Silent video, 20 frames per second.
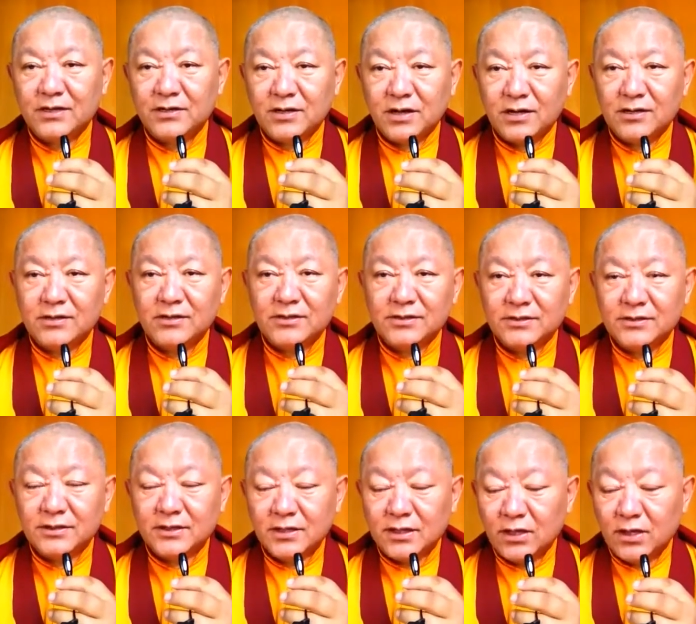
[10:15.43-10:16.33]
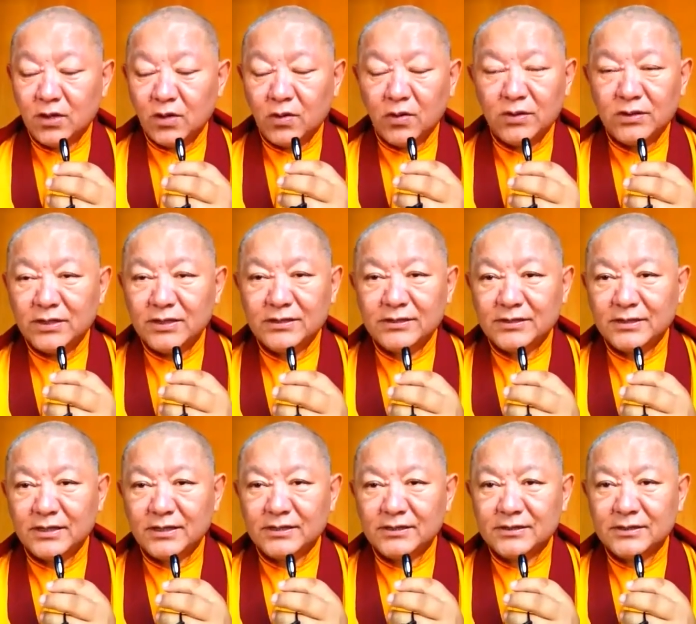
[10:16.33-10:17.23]
and others. All these
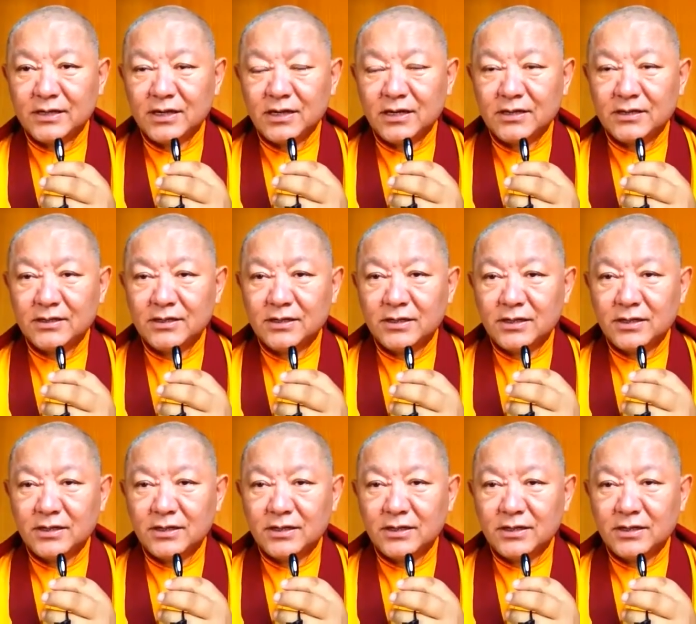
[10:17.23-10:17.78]
things are